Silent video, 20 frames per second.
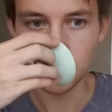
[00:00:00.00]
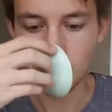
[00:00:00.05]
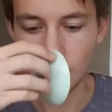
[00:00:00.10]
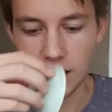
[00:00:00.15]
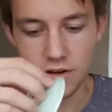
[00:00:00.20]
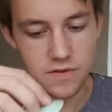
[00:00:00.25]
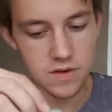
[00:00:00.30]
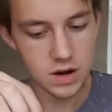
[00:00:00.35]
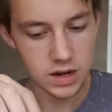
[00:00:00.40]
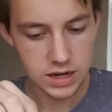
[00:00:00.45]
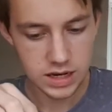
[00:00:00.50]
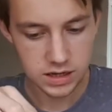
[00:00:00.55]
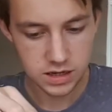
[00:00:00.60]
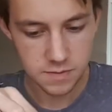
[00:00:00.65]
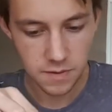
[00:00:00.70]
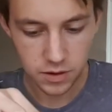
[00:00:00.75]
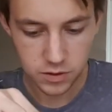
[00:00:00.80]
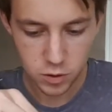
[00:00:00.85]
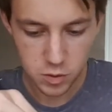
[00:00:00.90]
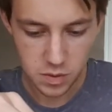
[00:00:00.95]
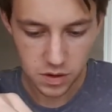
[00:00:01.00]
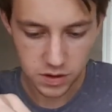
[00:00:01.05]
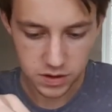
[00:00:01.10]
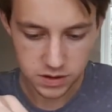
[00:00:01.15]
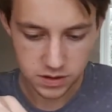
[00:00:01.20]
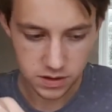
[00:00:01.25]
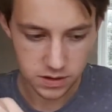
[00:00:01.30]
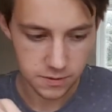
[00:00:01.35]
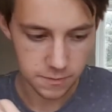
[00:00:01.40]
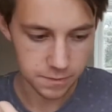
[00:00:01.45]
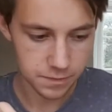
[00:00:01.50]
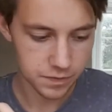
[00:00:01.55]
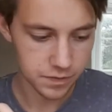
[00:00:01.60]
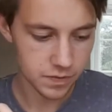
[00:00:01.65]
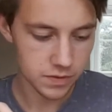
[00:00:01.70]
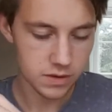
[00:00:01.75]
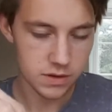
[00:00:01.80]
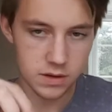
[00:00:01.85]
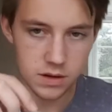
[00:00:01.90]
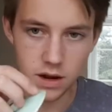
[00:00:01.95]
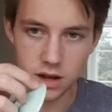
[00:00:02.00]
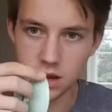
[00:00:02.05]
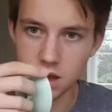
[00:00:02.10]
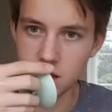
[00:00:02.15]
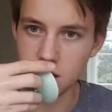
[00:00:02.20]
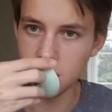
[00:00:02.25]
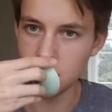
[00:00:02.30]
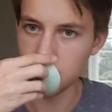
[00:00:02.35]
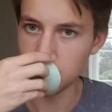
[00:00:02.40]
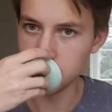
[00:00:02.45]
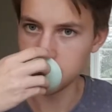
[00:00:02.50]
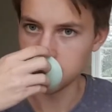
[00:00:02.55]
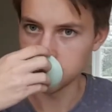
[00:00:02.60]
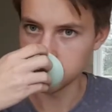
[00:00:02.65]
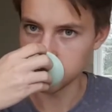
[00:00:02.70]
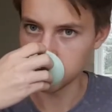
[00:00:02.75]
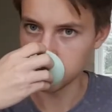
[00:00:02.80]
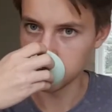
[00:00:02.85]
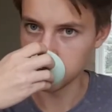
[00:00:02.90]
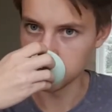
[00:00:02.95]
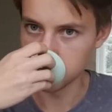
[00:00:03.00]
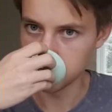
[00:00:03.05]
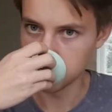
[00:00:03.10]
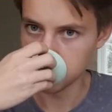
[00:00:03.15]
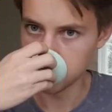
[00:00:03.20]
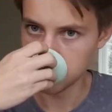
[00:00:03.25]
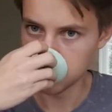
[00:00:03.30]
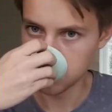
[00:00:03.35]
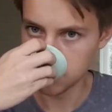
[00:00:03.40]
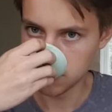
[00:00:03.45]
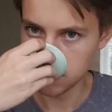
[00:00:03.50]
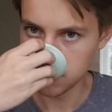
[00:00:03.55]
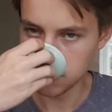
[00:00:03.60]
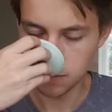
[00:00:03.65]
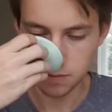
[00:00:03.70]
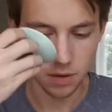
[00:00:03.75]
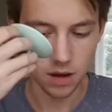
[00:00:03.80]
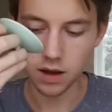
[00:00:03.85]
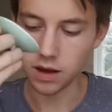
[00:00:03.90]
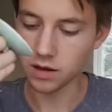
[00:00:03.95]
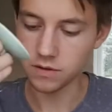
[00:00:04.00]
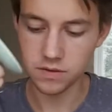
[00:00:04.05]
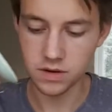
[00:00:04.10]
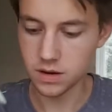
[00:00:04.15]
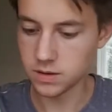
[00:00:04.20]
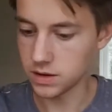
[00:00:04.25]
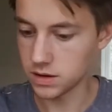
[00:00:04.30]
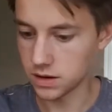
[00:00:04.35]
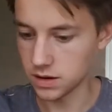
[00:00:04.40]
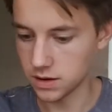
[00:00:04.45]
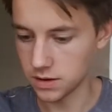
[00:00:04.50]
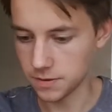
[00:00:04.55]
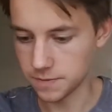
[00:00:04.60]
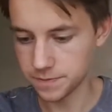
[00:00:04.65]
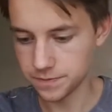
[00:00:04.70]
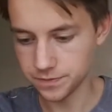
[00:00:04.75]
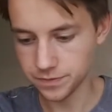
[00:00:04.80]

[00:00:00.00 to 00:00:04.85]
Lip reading: I feel like it smells almost like a cologne or something, but I have no idea.